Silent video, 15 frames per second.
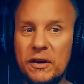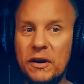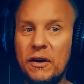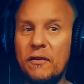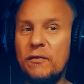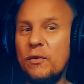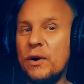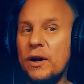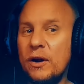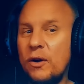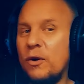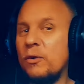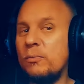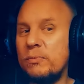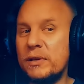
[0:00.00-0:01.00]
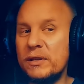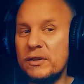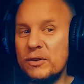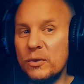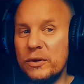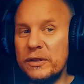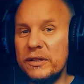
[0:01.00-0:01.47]
of what open
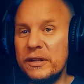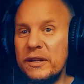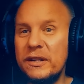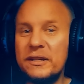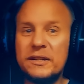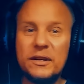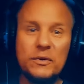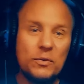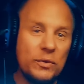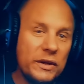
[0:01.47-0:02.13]
source is and